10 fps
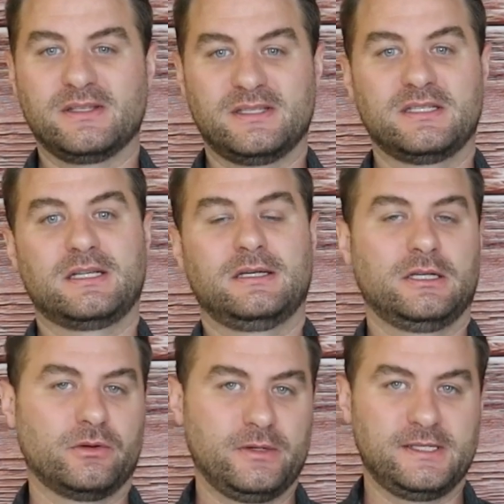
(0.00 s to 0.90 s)
as this can
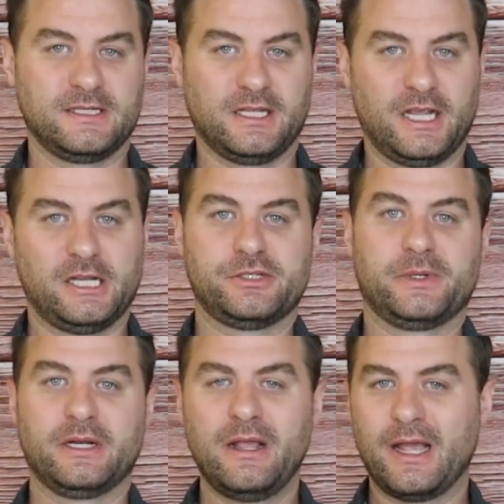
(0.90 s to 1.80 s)
increase
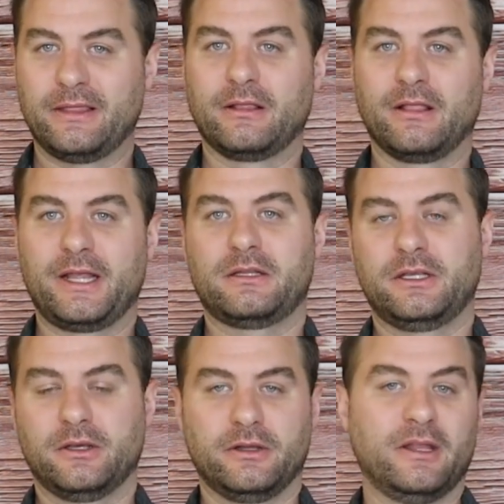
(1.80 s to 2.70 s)
engagement and the
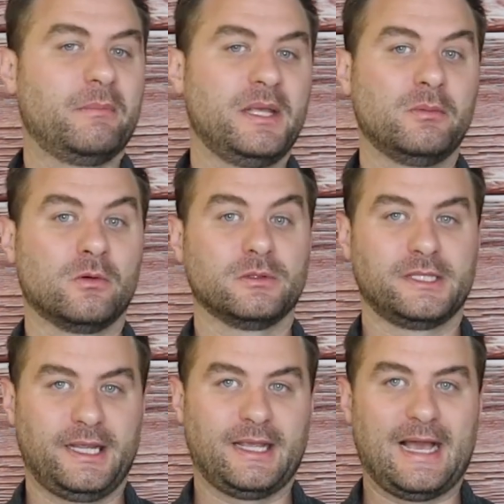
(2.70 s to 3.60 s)
likelihood that people will
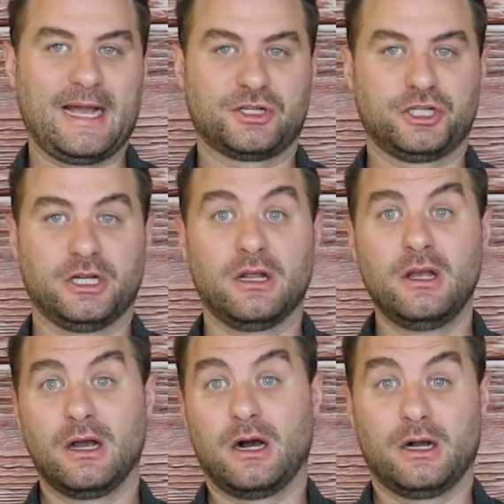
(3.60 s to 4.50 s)
take action
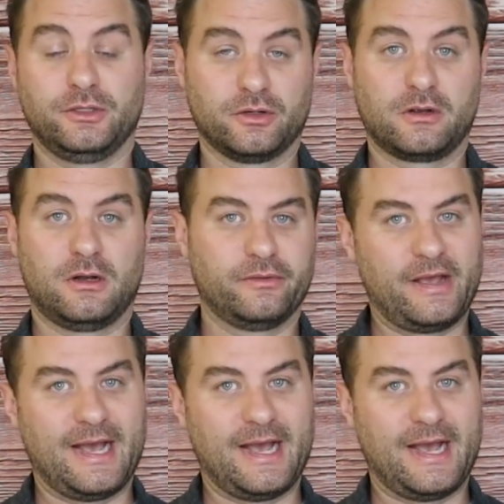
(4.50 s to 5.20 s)
on your call to